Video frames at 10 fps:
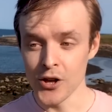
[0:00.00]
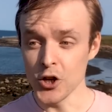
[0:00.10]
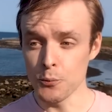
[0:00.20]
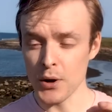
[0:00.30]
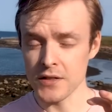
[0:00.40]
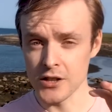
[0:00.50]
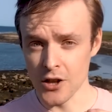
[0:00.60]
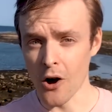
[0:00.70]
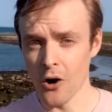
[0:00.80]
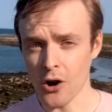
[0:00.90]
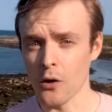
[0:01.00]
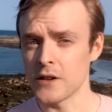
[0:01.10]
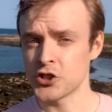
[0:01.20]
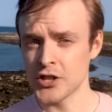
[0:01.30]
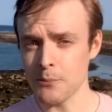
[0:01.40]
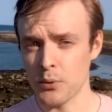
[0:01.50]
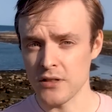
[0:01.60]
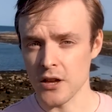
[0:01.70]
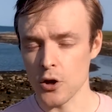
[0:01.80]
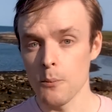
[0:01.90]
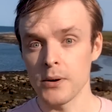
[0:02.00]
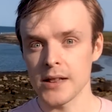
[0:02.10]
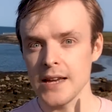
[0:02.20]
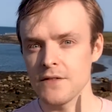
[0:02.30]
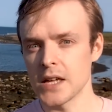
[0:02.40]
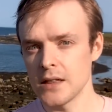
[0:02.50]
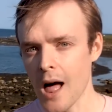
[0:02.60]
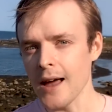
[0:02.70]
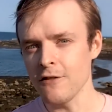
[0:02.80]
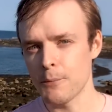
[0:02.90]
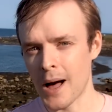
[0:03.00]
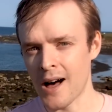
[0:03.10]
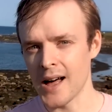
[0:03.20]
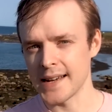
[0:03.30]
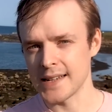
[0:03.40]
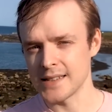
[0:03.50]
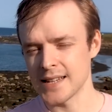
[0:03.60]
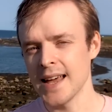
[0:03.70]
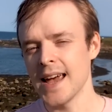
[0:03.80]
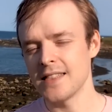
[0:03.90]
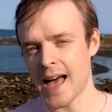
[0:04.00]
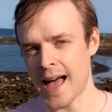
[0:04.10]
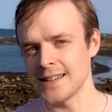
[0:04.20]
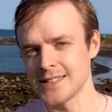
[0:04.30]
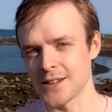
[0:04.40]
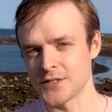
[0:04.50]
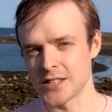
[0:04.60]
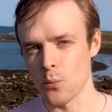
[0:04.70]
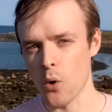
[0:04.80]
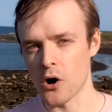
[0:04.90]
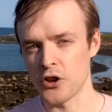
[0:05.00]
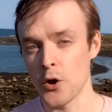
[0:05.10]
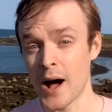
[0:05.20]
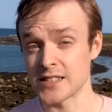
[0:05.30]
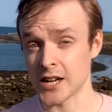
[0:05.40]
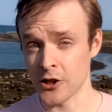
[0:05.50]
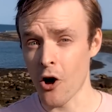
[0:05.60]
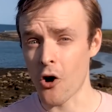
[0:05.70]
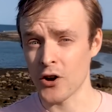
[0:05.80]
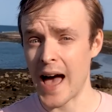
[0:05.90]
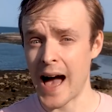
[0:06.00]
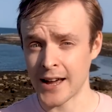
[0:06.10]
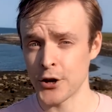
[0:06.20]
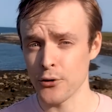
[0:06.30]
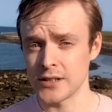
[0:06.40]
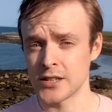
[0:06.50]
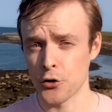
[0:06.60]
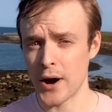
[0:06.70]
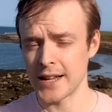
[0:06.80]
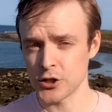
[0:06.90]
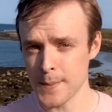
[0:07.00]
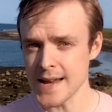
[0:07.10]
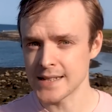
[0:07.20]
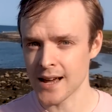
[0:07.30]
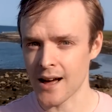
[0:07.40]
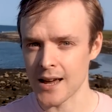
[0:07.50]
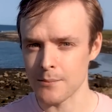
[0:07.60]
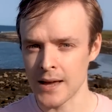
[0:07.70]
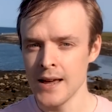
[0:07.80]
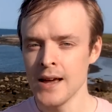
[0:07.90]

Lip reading: You bring the dog on the ship with you, but leave the knife behind in the hands of someone who has a clock accurate to Greenwich Mean Time.